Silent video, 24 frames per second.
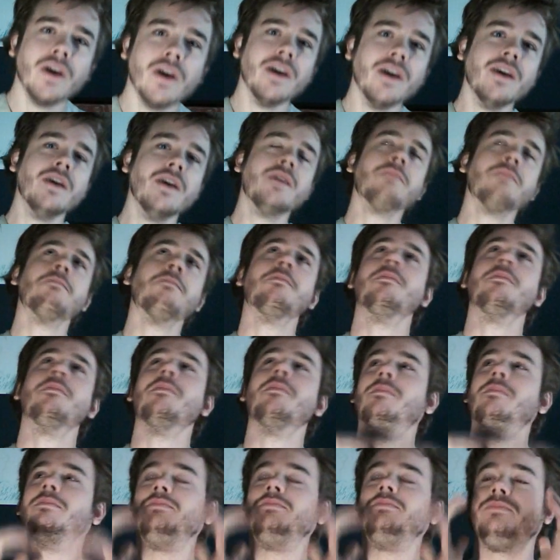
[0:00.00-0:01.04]

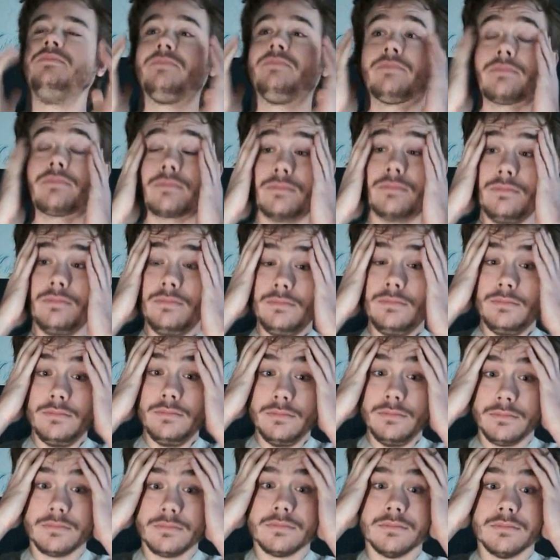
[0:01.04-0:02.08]

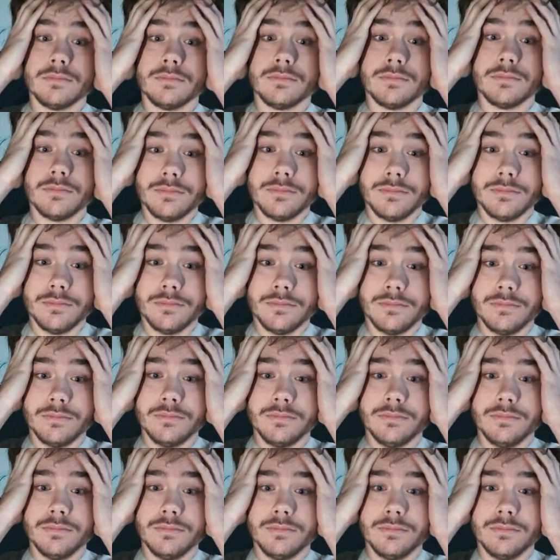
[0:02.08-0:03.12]

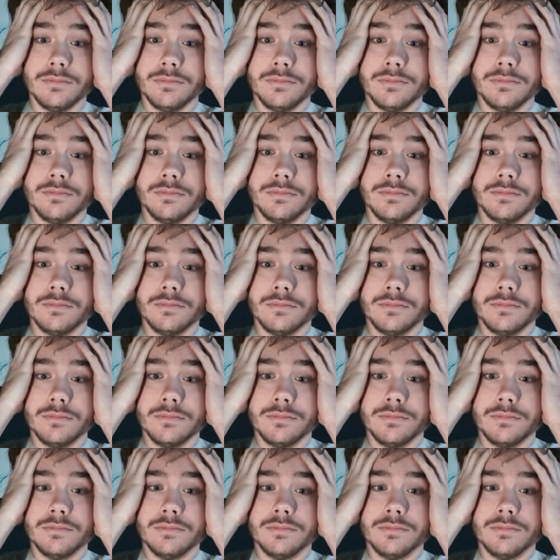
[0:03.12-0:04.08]
[no speech]